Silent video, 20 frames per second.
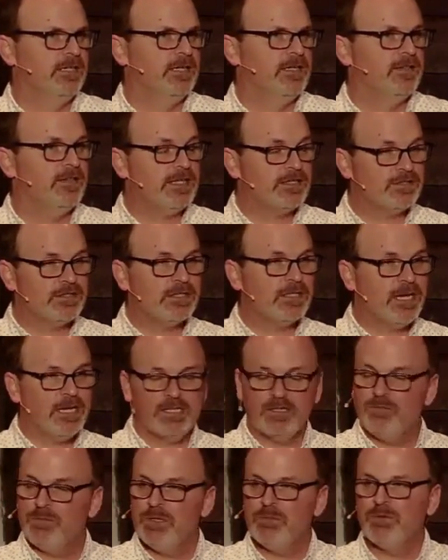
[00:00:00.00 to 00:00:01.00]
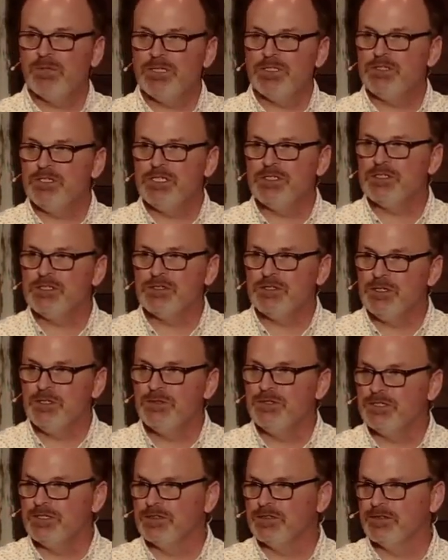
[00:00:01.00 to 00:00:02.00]
That's the kind of people that Jesus
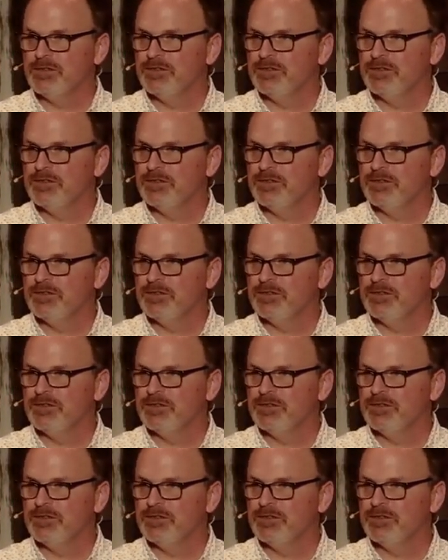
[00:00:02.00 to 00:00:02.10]
uses.